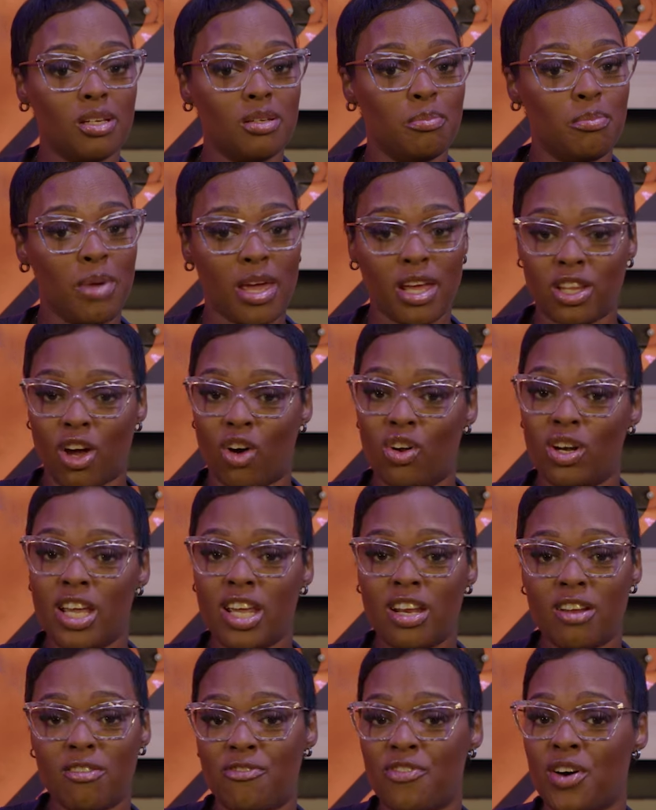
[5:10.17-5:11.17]
Don't
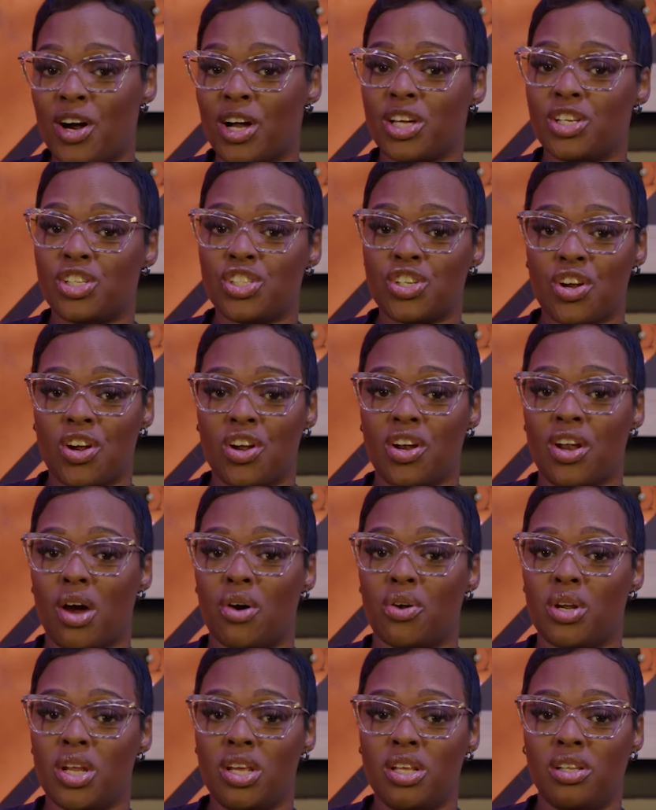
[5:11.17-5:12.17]
leave a fucking churn
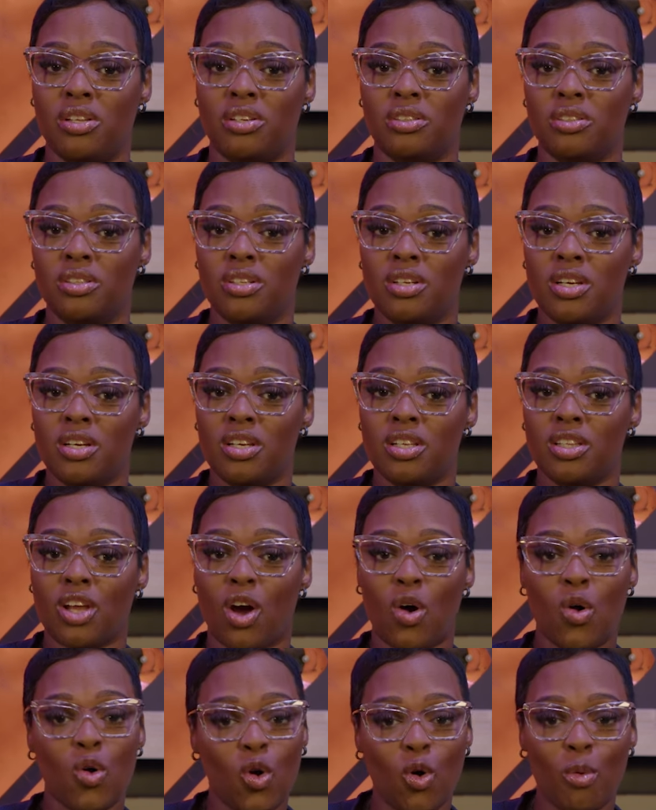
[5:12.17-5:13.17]
out either.
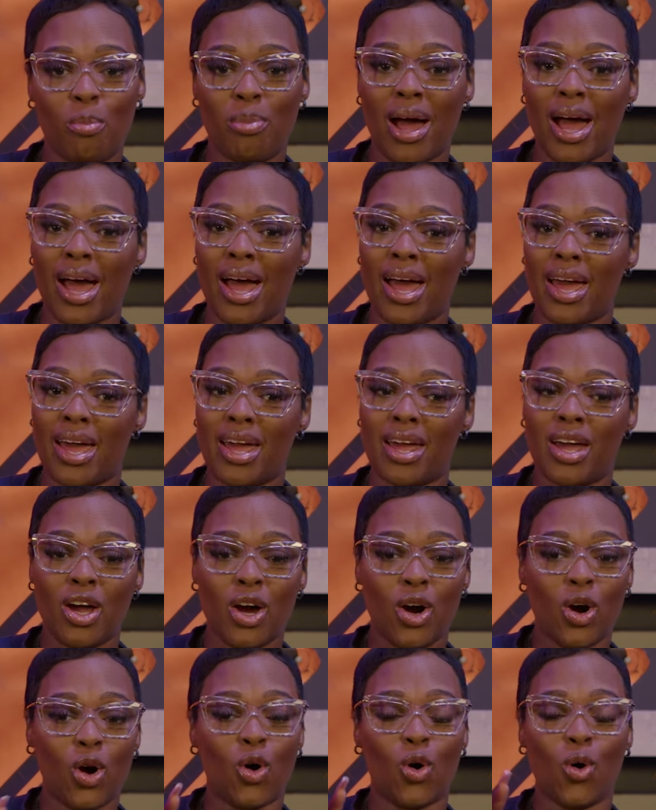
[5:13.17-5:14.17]
Don't go buy
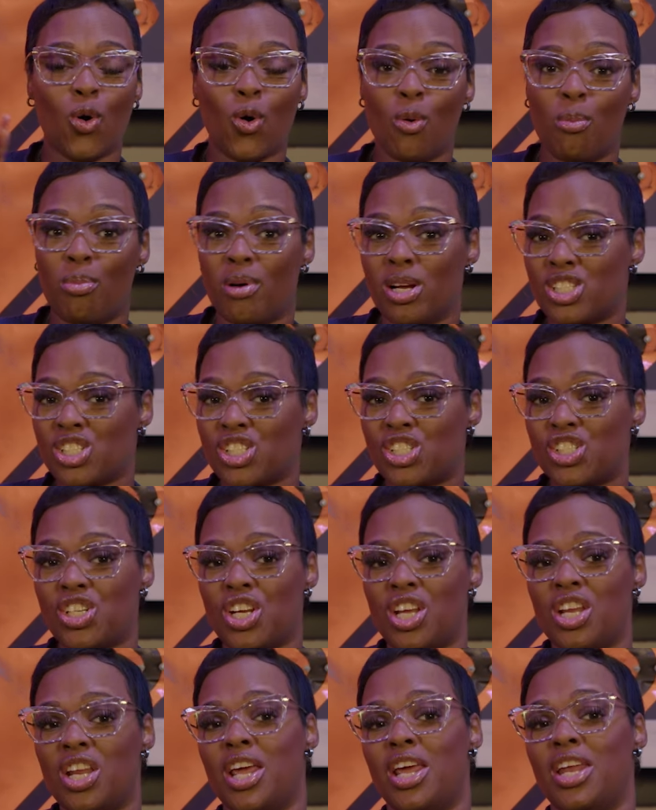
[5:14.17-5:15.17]
a whole bunch of
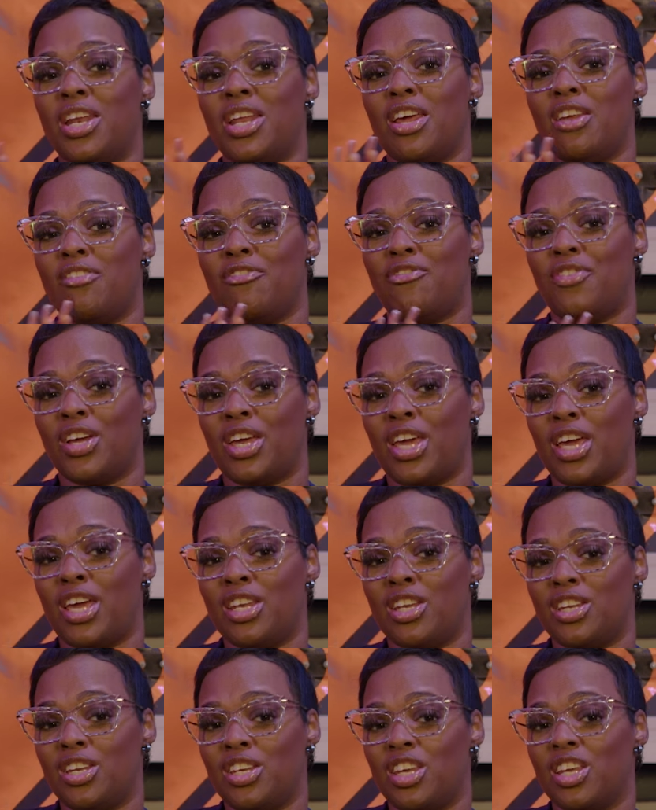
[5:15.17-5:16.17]
shit and then
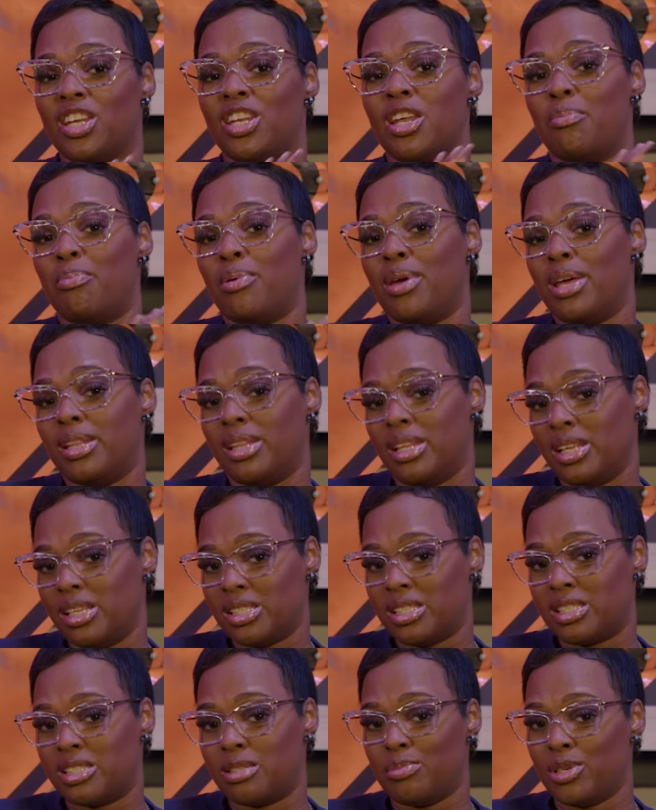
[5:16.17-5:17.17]
forget you're
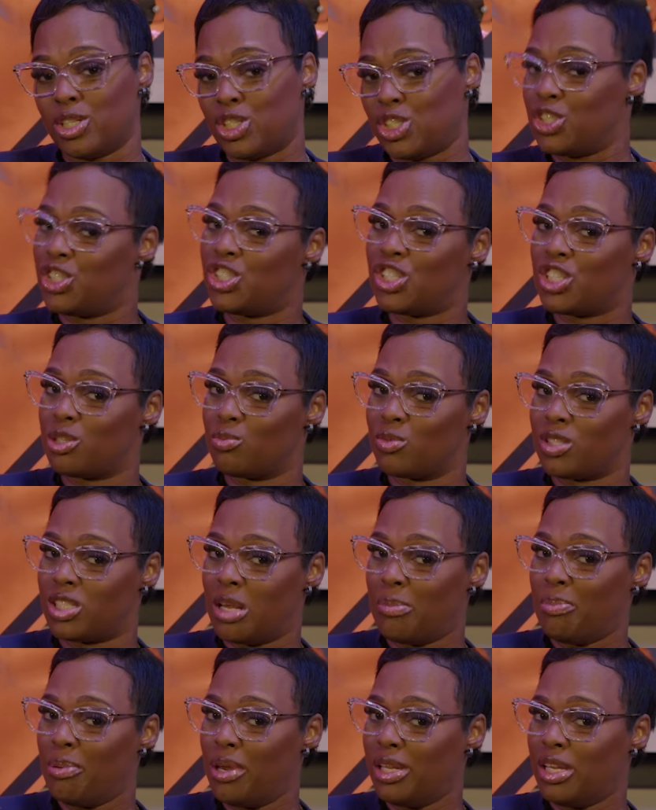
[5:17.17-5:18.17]
dependent. Bitch, you just was
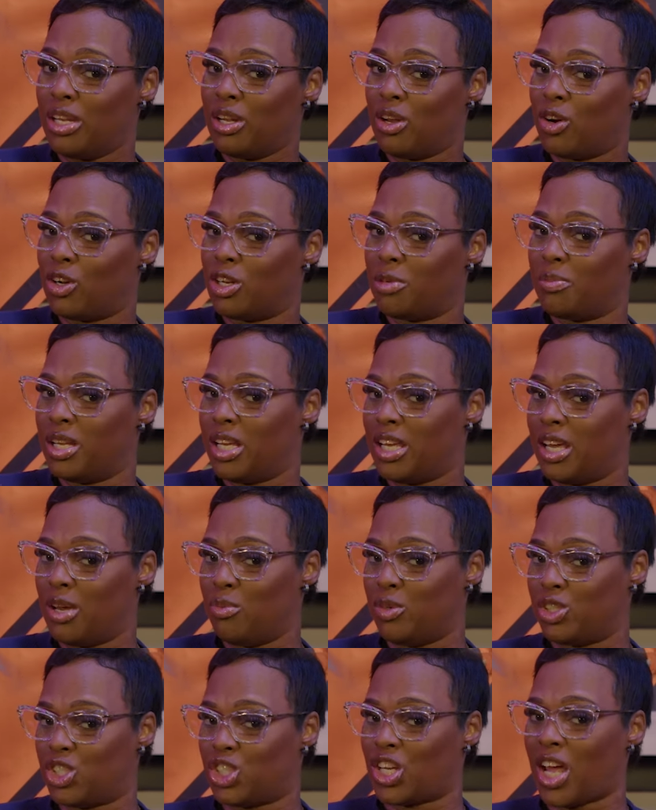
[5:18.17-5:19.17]
depending on them to
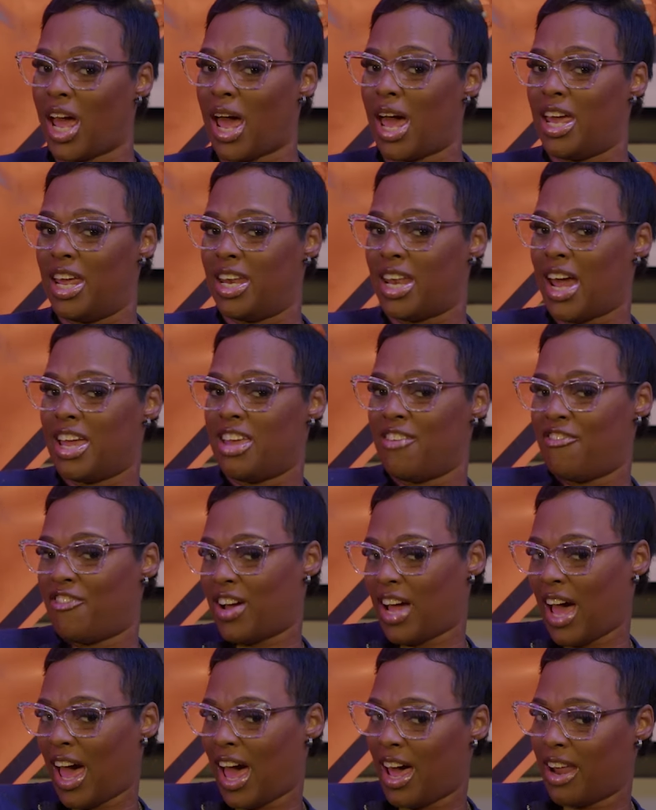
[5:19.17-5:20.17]
get what you got and now you
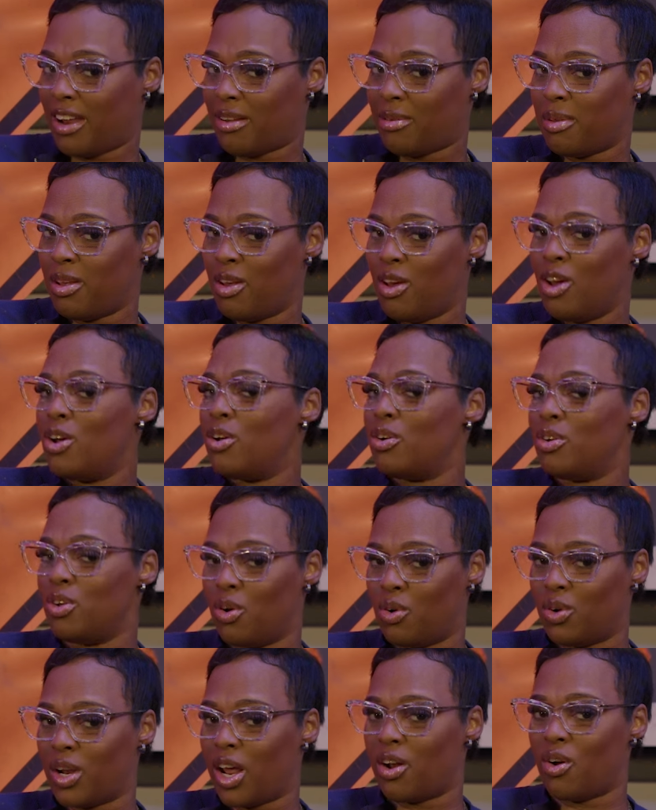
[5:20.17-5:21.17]
forgot.
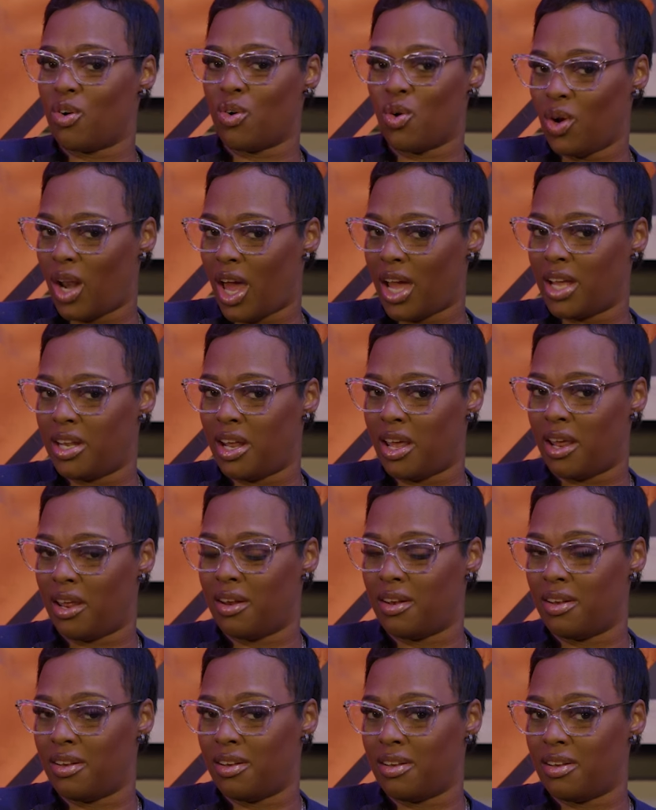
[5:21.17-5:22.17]
No, they don't go like that.
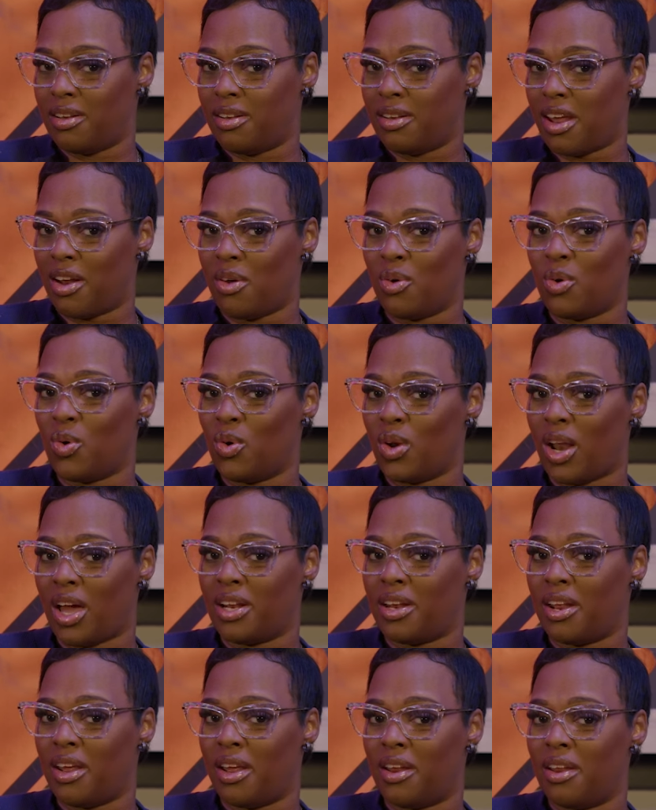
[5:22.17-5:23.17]
They don't go
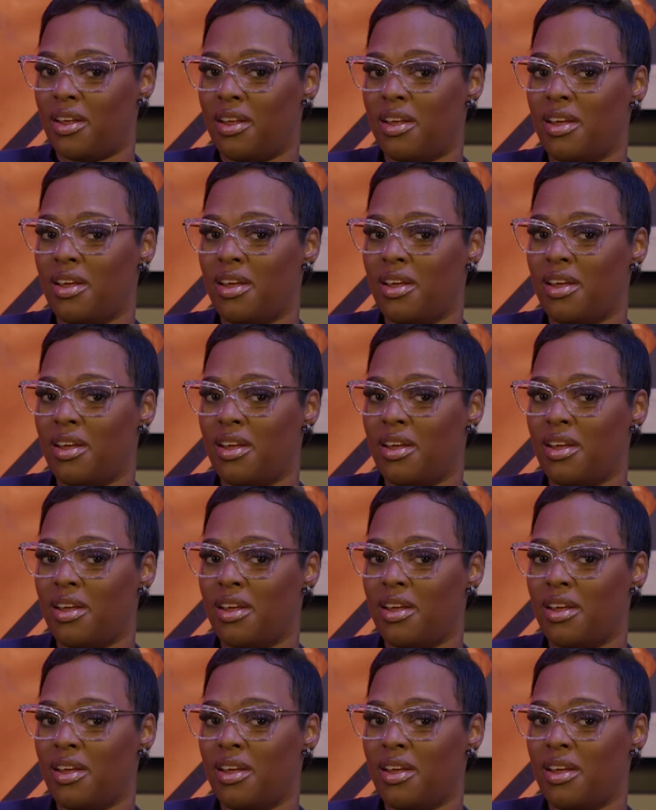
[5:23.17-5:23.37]
like that.